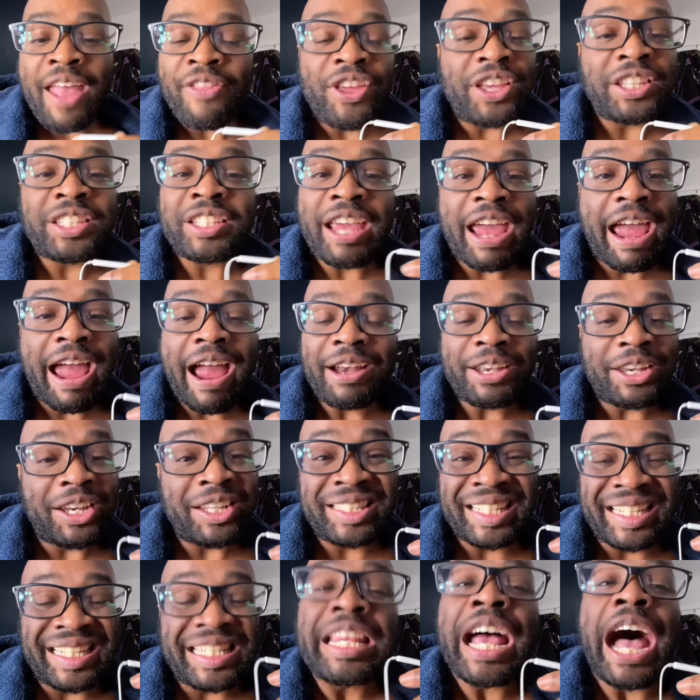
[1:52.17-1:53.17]
And this
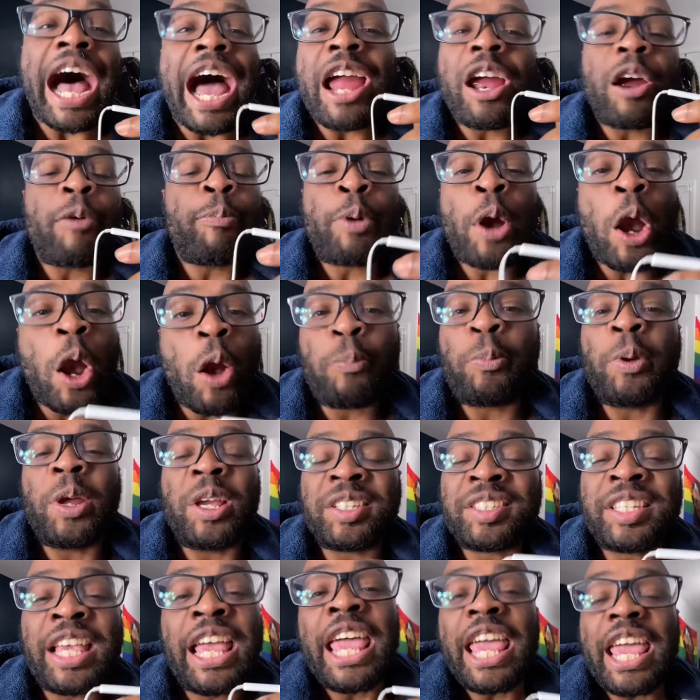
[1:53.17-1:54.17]
character's entire
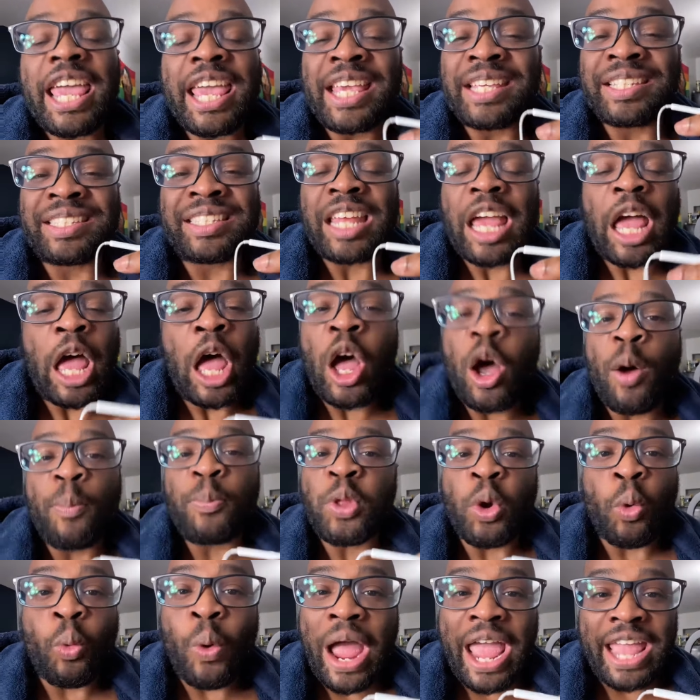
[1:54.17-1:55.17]
purpose is to
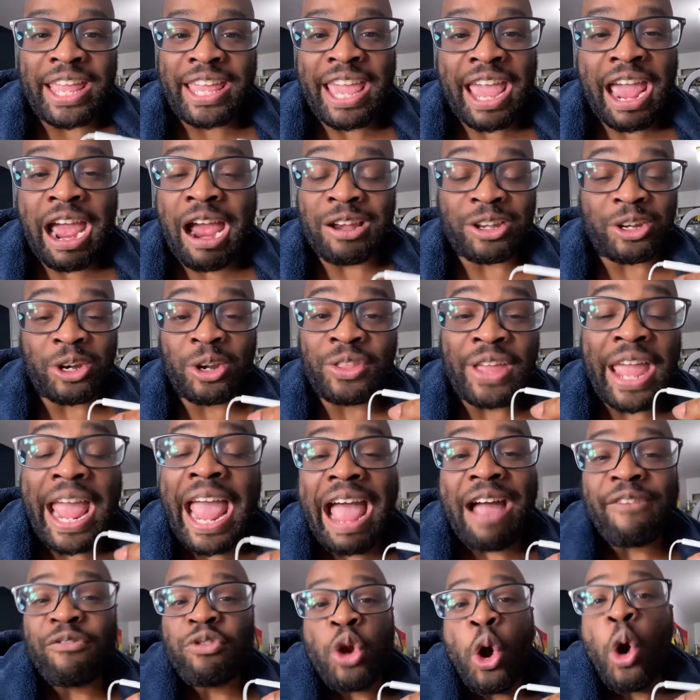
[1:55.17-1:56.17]
help the white character. They
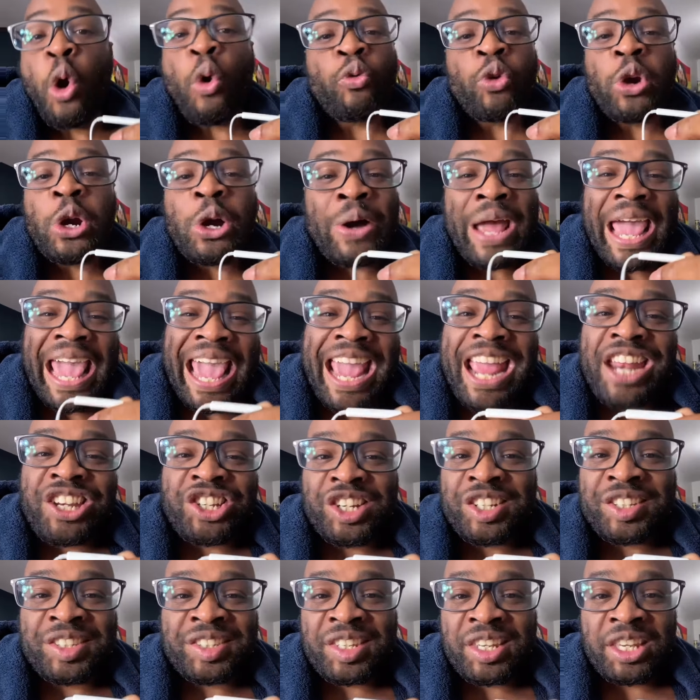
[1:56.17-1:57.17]
have no real
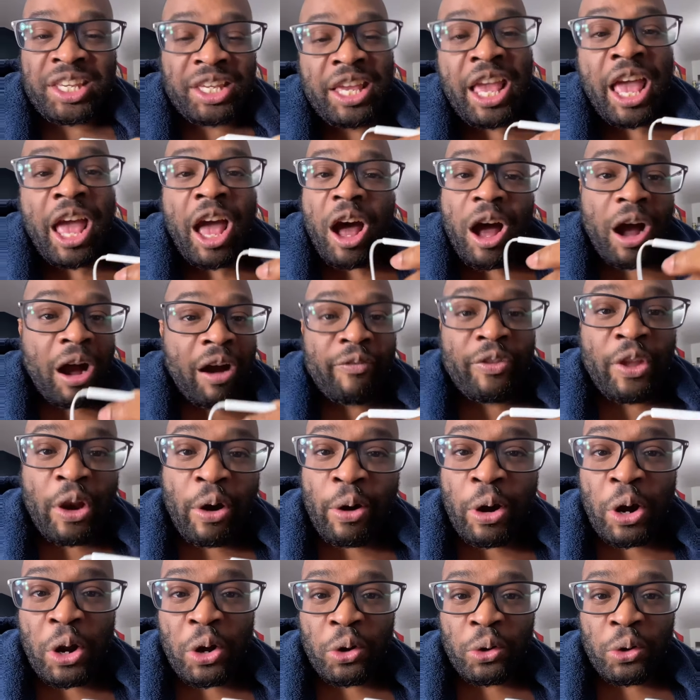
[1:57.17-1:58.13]
agency of their